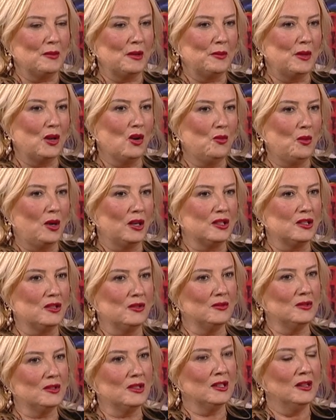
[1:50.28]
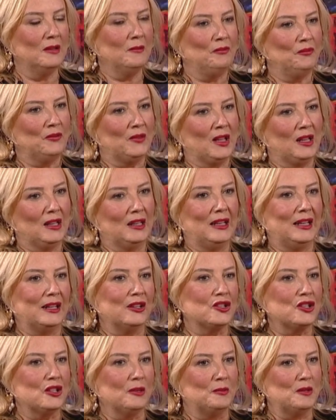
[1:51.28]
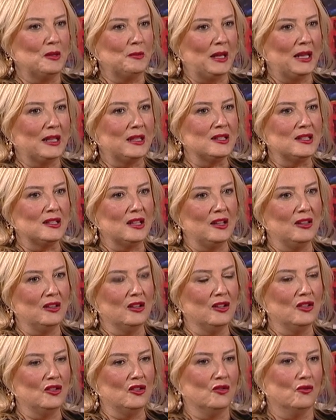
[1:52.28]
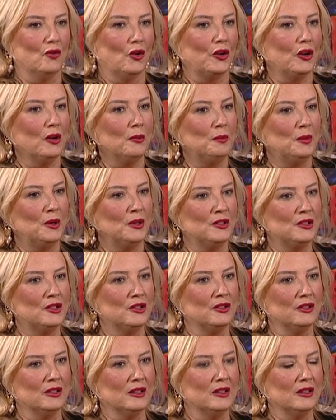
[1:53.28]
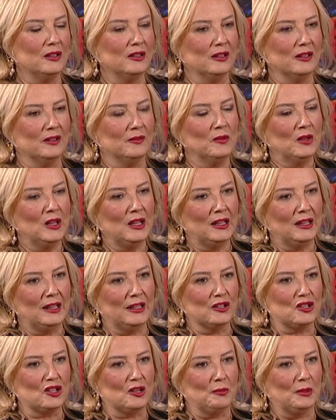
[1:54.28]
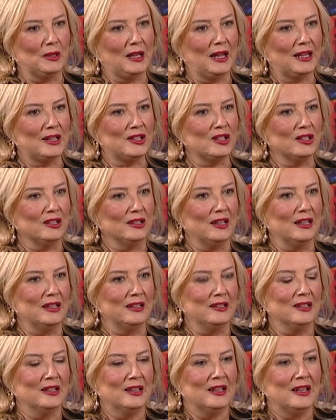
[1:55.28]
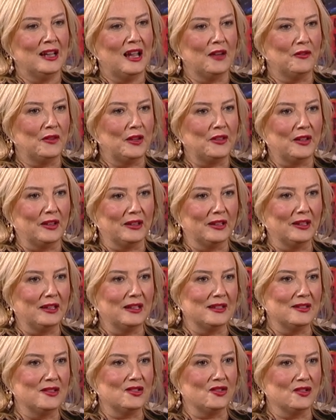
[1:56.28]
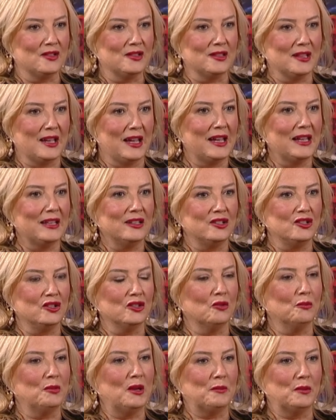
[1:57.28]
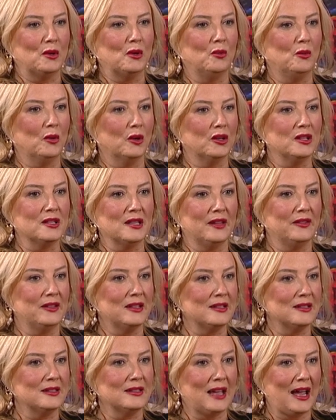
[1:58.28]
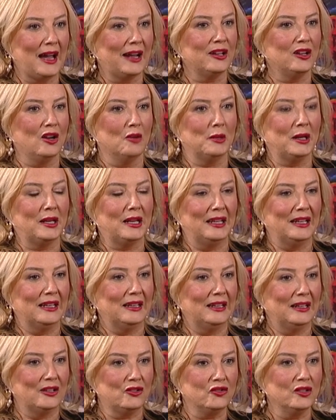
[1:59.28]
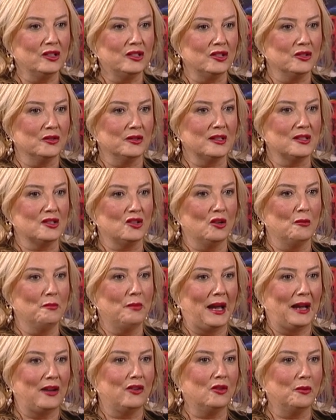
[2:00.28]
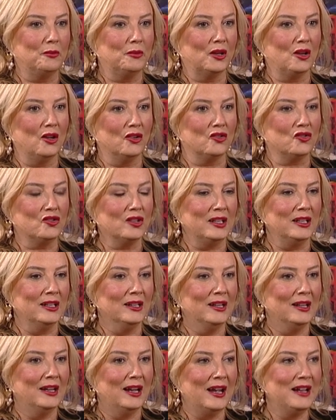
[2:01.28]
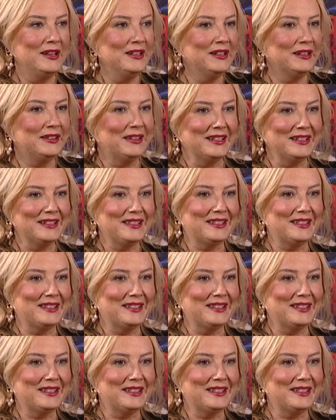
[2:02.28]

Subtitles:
I mean, we all watched those leadership debates in the run-up to the leadership election, and everything that Liz Truss said, you know, people were saying this is economically illiterate, you know, this is going to bankrupt the country, and yet they